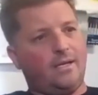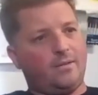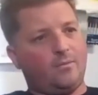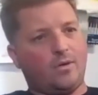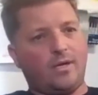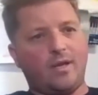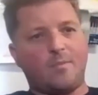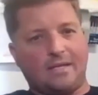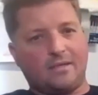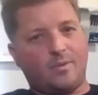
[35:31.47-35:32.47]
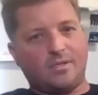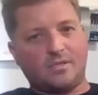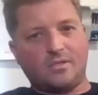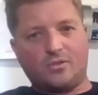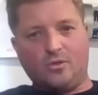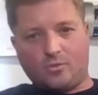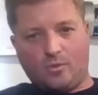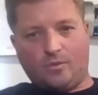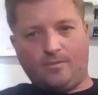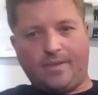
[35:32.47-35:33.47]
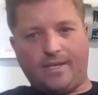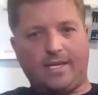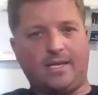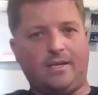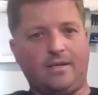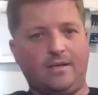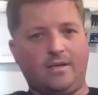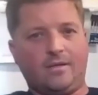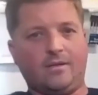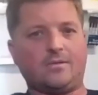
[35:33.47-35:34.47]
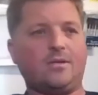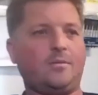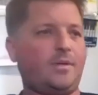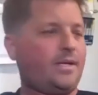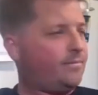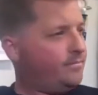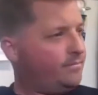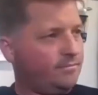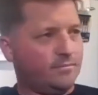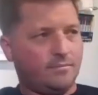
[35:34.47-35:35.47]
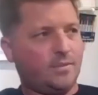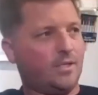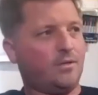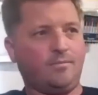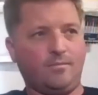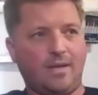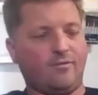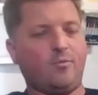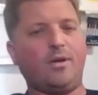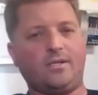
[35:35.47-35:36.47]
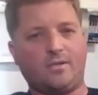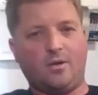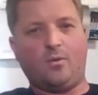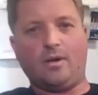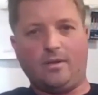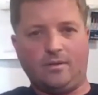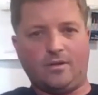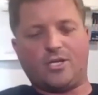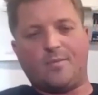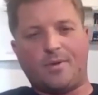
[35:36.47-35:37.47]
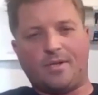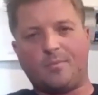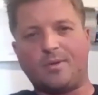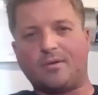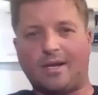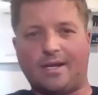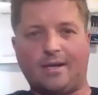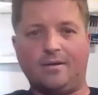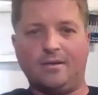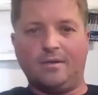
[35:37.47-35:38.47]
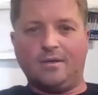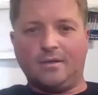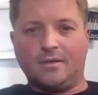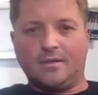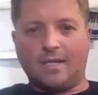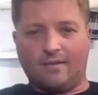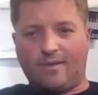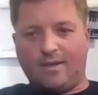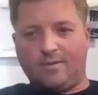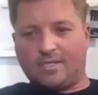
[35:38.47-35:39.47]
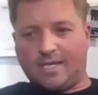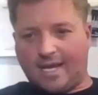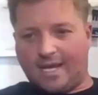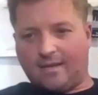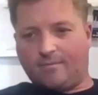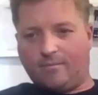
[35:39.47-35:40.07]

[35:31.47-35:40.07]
we're going to get back to business as usual. And there's going to be, you know, everybody's going to want to, they're chomping at the bit right now. Like if they would say, hey,